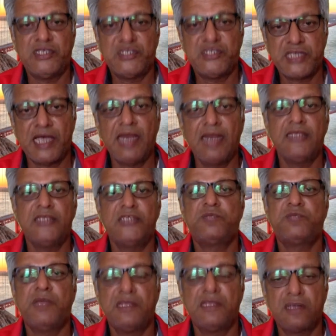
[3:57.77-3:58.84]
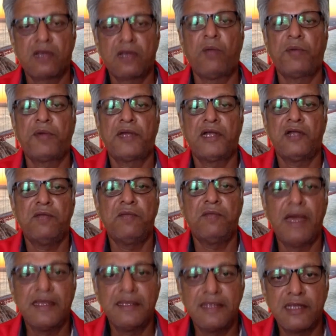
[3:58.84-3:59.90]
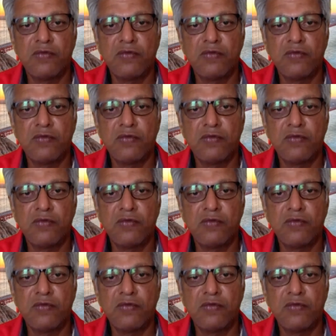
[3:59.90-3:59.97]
challenged, being the competitive man that